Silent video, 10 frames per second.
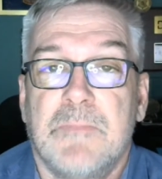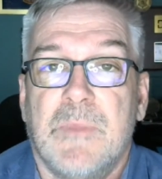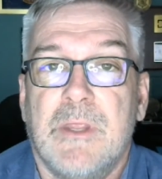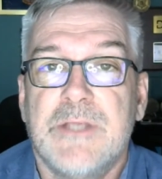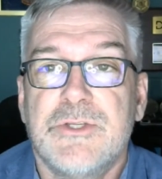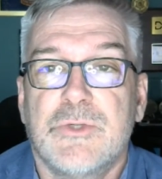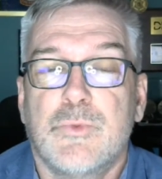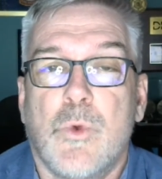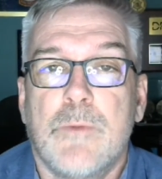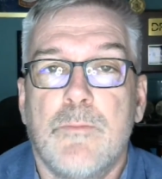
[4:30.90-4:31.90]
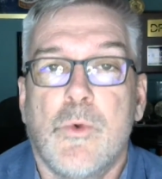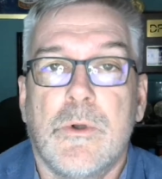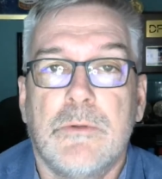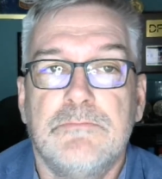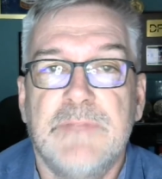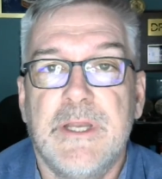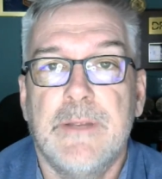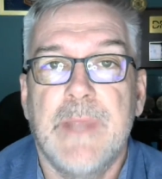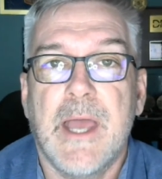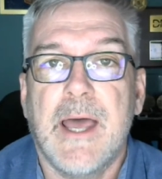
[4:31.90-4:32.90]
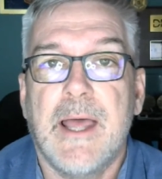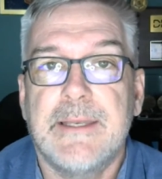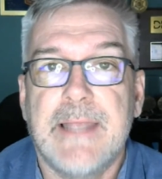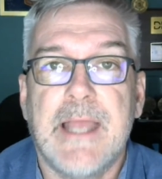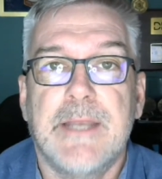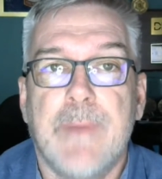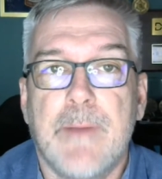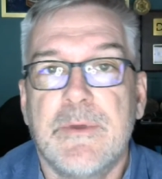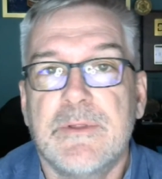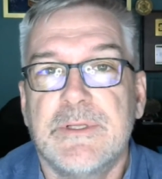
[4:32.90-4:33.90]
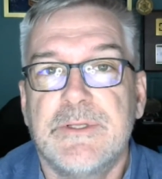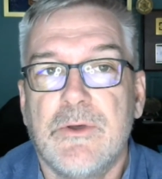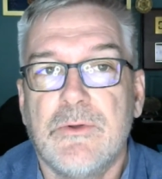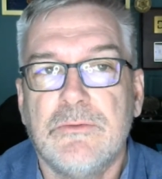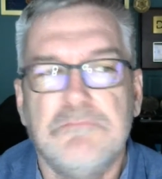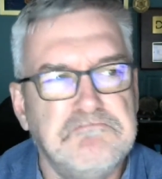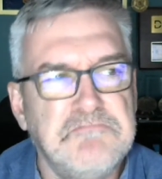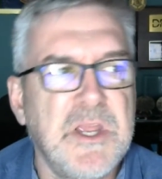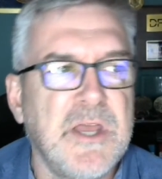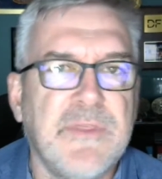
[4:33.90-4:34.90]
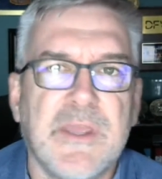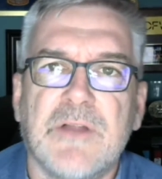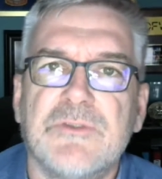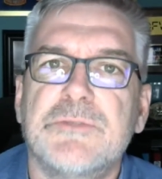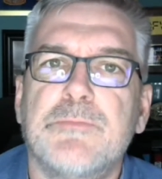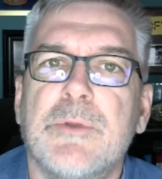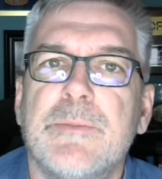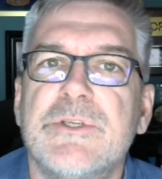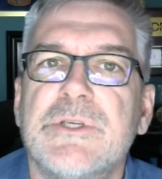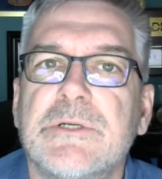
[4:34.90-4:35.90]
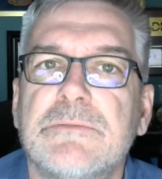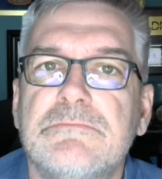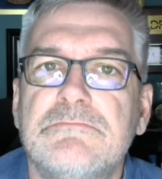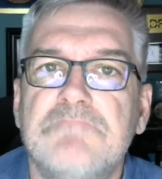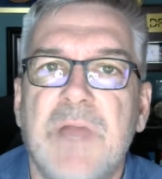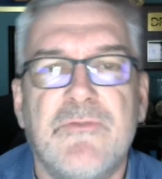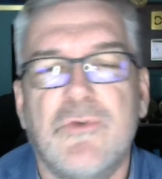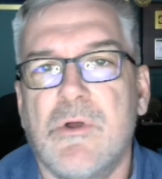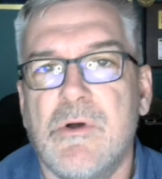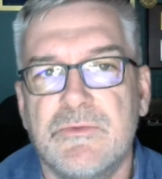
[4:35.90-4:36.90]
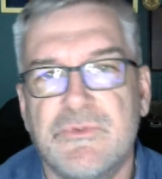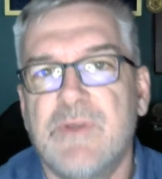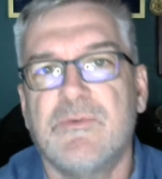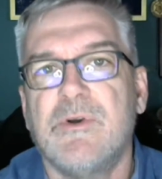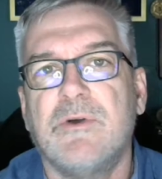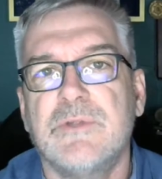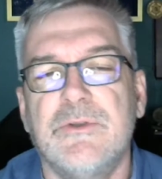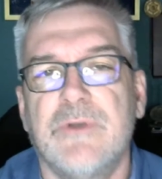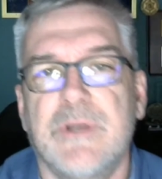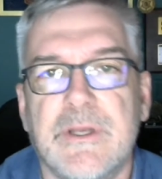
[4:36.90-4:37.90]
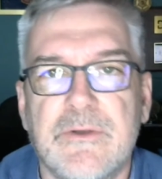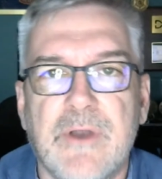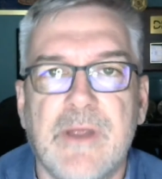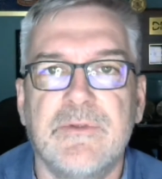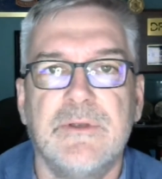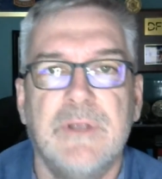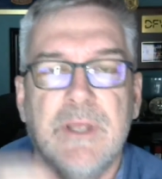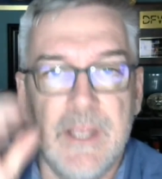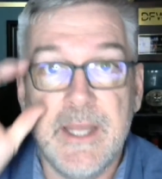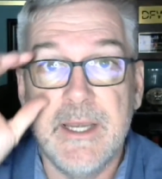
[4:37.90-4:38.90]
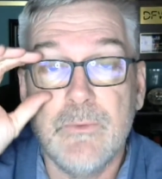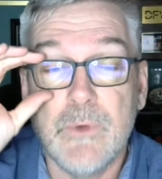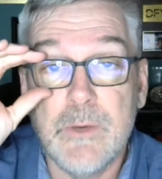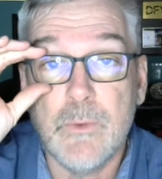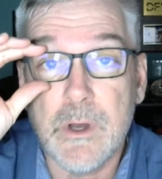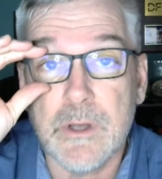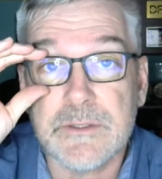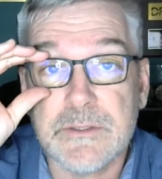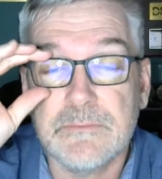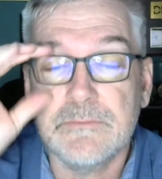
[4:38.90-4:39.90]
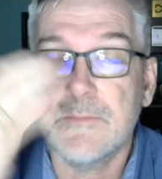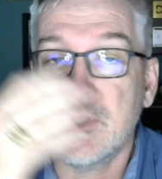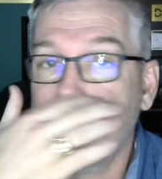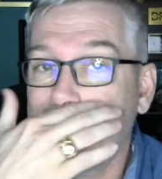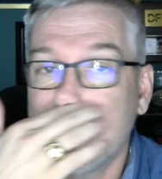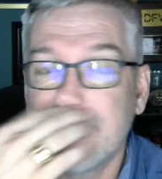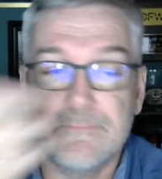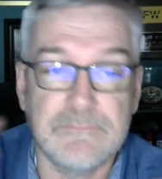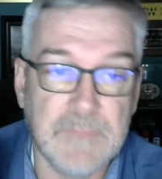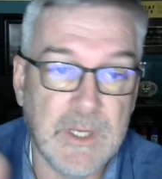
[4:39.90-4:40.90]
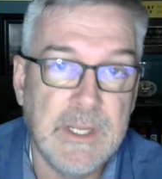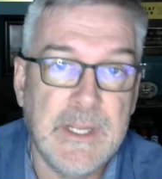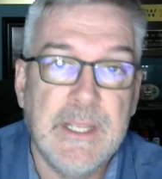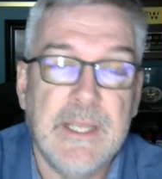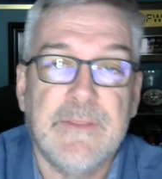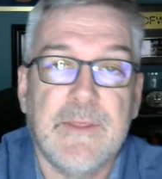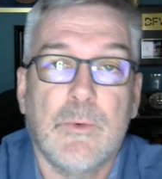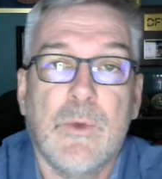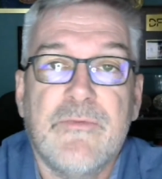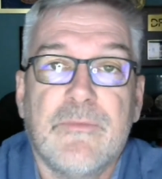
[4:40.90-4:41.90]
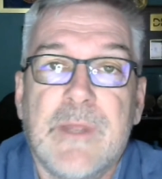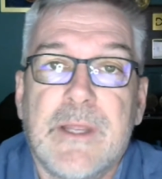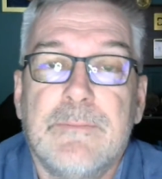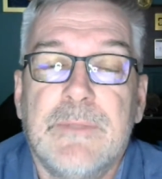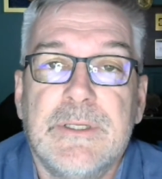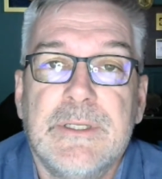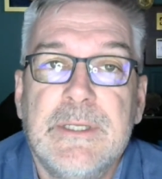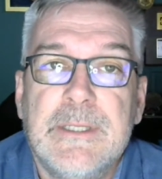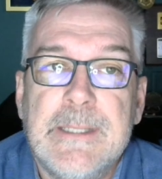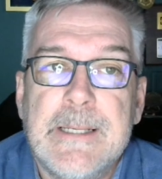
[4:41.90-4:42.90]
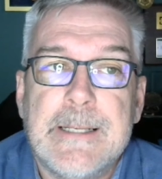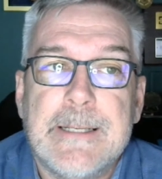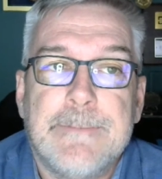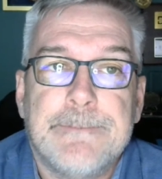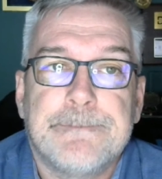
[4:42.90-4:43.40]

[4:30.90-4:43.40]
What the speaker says: that's just one more DWI to add to my monthly total. Yeah, I think I'll just put them in jail. After all, it's their fault. They're drinking and driving. And it was. I'm not taking anything away from that. But, um,